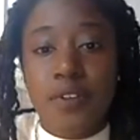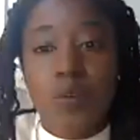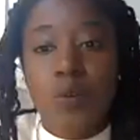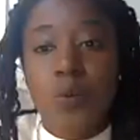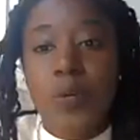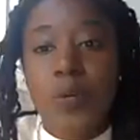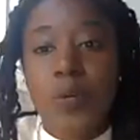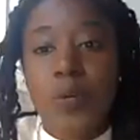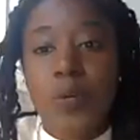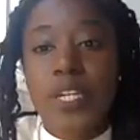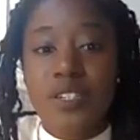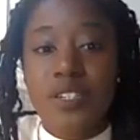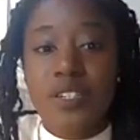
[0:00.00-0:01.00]
winter
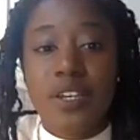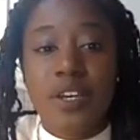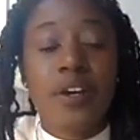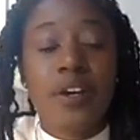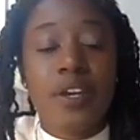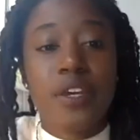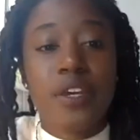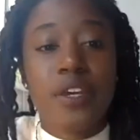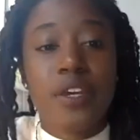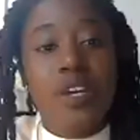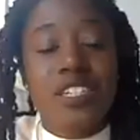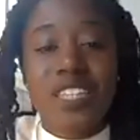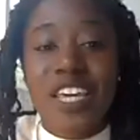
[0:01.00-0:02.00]
dark,
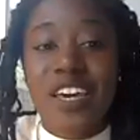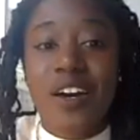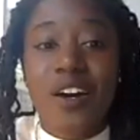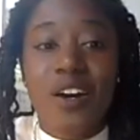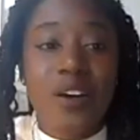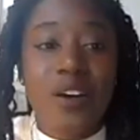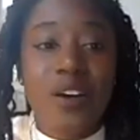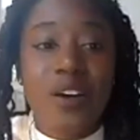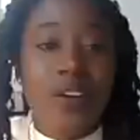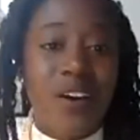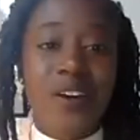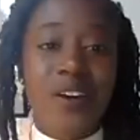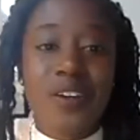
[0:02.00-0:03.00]
and there are
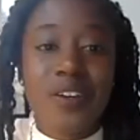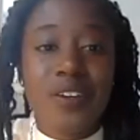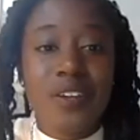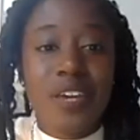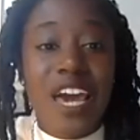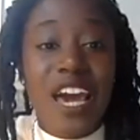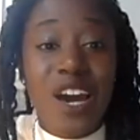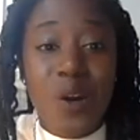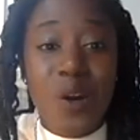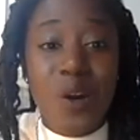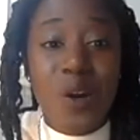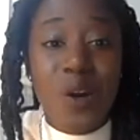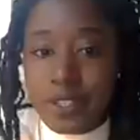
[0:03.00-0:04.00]
dark
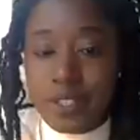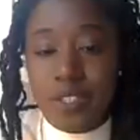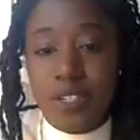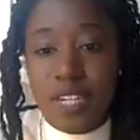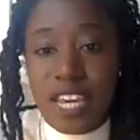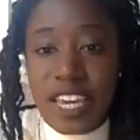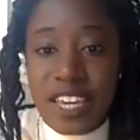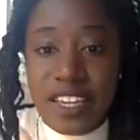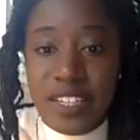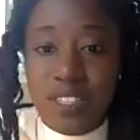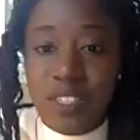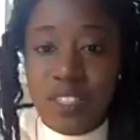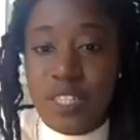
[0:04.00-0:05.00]
hours,
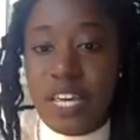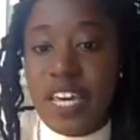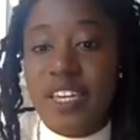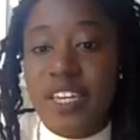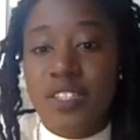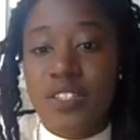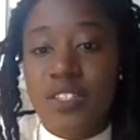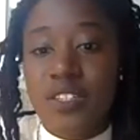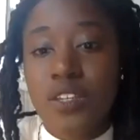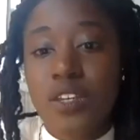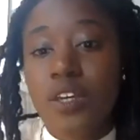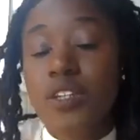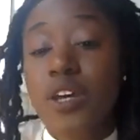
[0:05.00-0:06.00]
days. There is
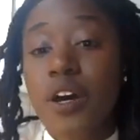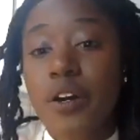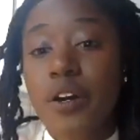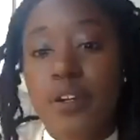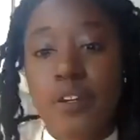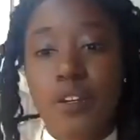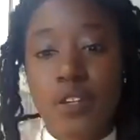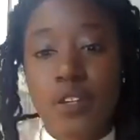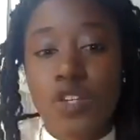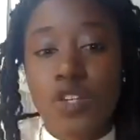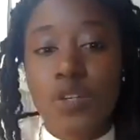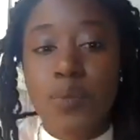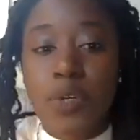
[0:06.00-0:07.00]
dark
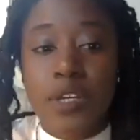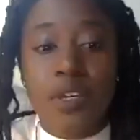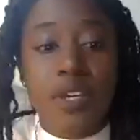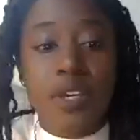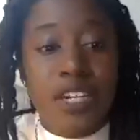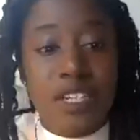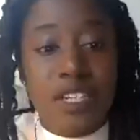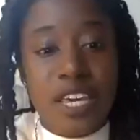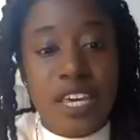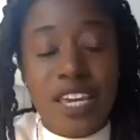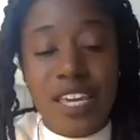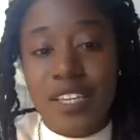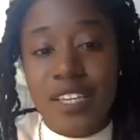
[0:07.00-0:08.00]
humor and there
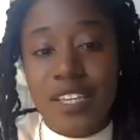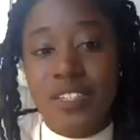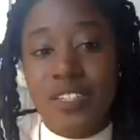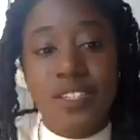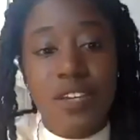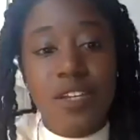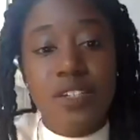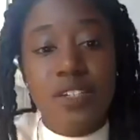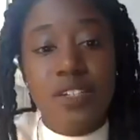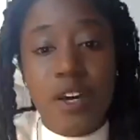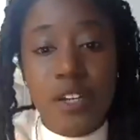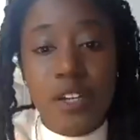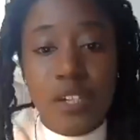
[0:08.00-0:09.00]
is
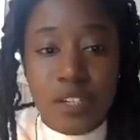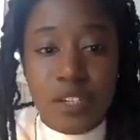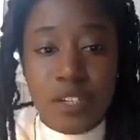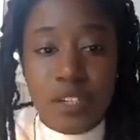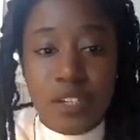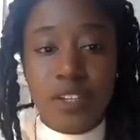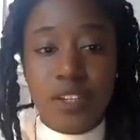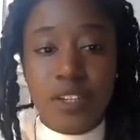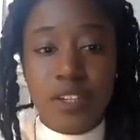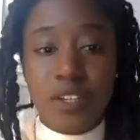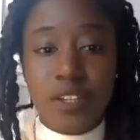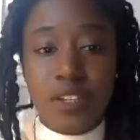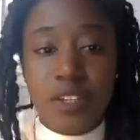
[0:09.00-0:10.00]
dark
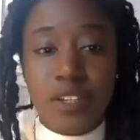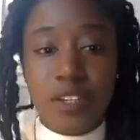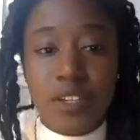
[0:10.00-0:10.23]
light.